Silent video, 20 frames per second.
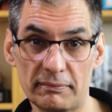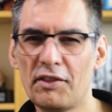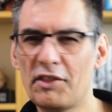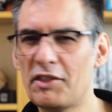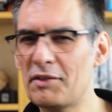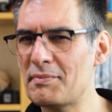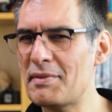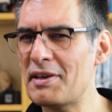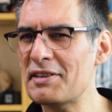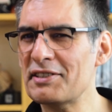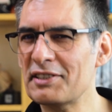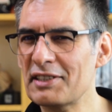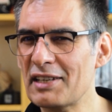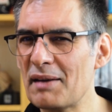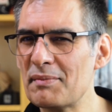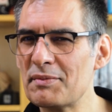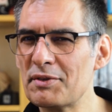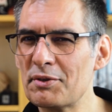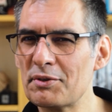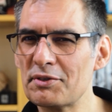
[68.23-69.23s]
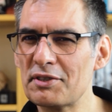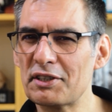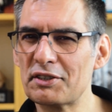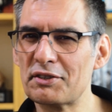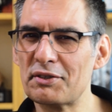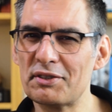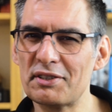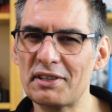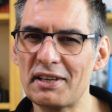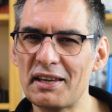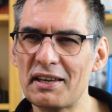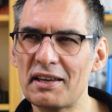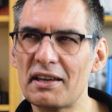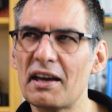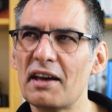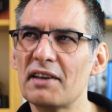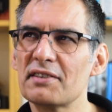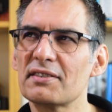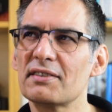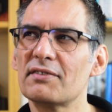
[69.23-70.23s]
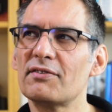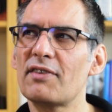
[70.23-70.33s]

The method I'm using today has a